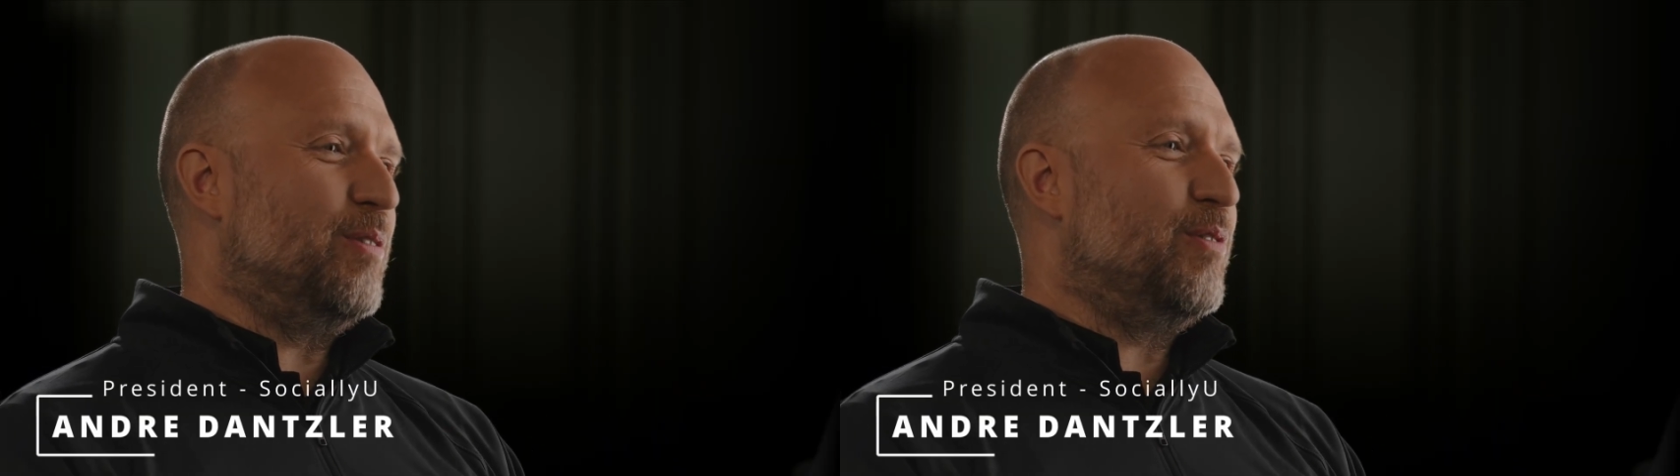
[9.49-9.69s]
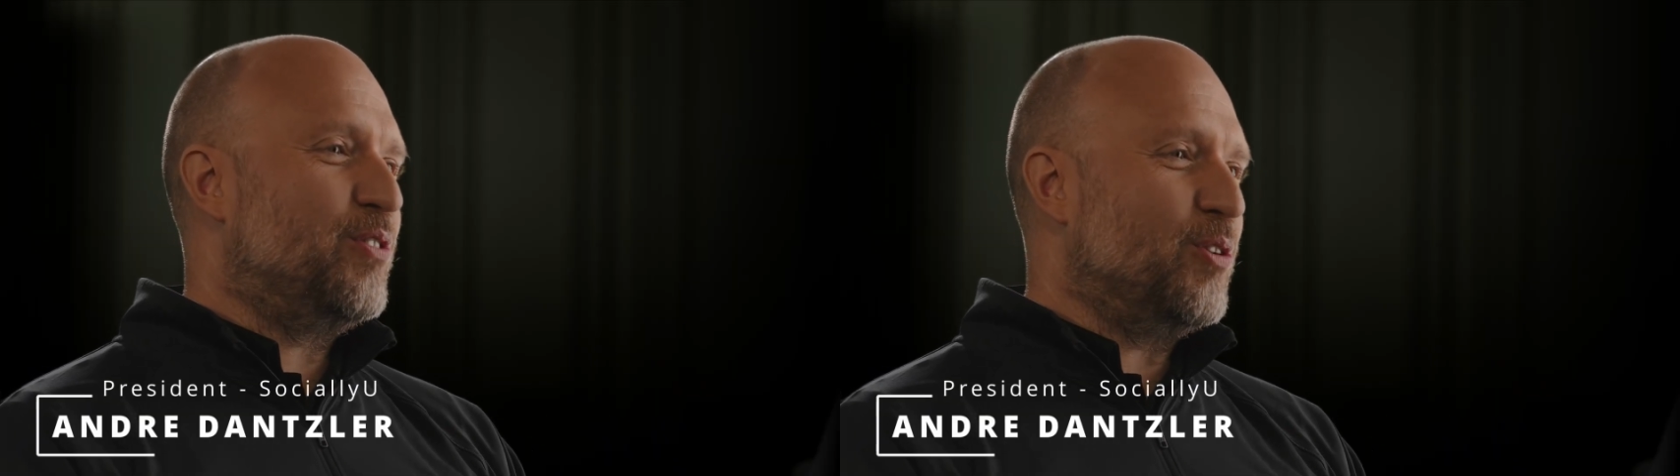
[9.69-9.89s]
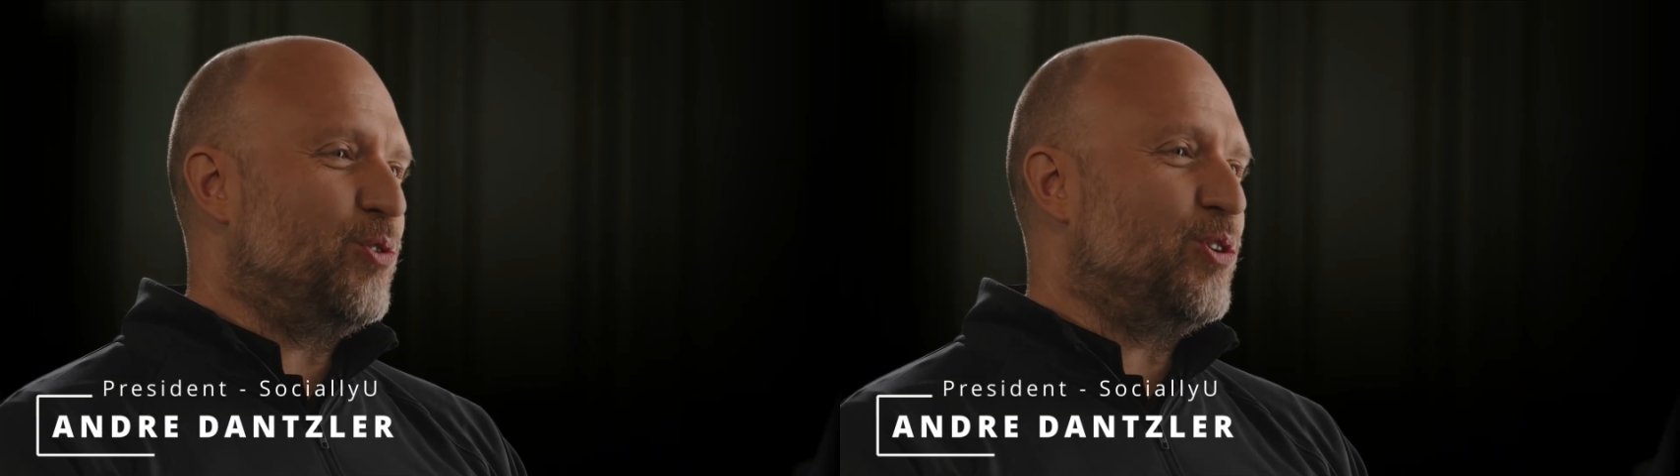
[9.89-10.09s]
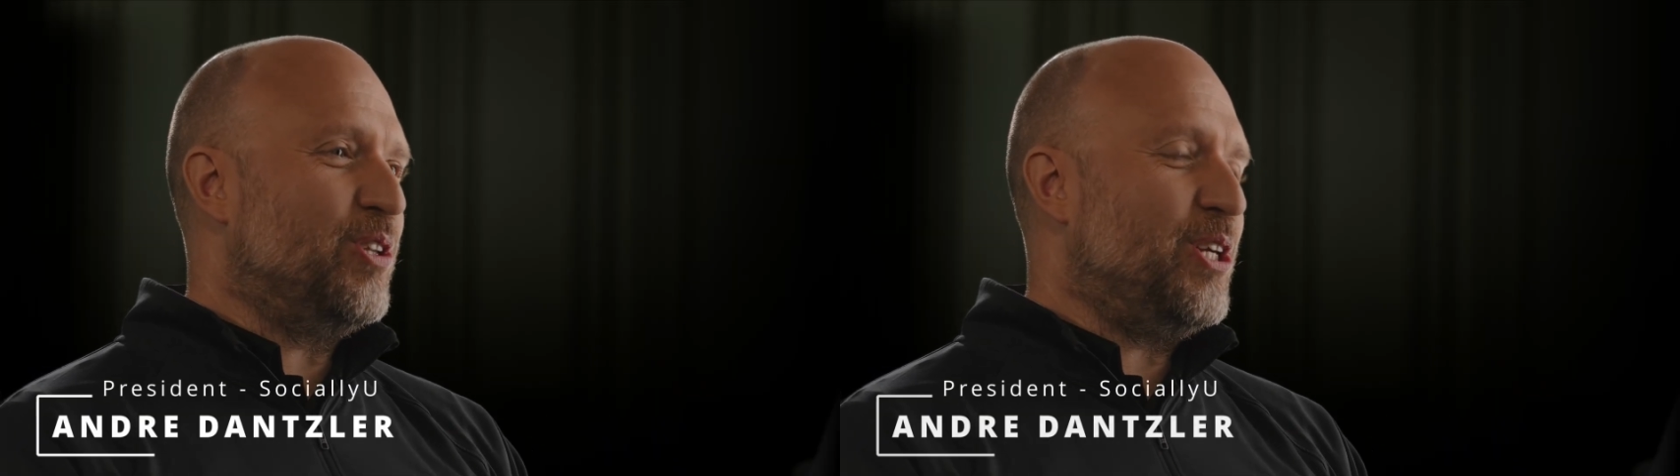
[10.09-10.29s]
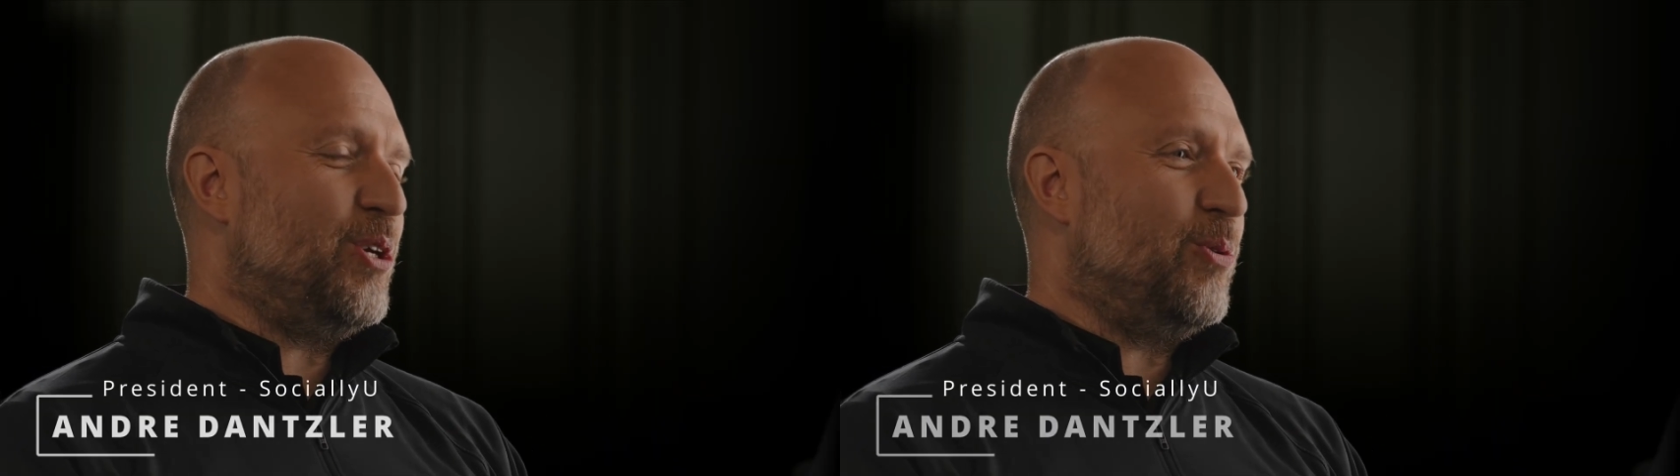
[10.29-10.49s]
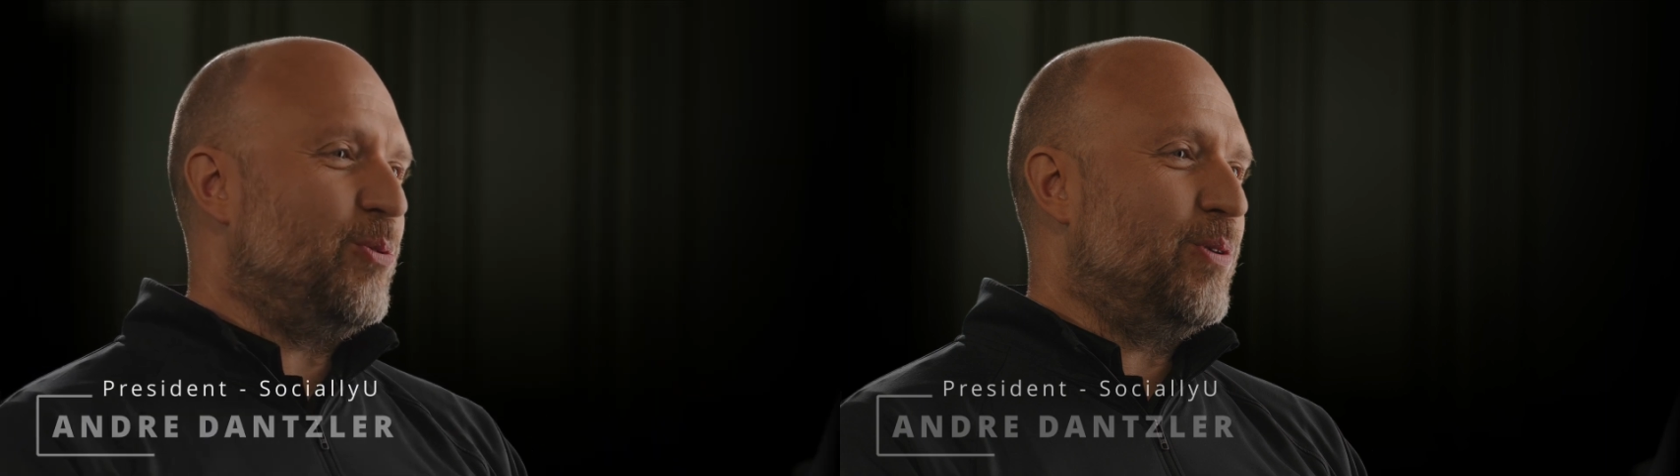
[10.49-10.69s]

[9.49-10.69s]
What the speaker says: of SociallyU.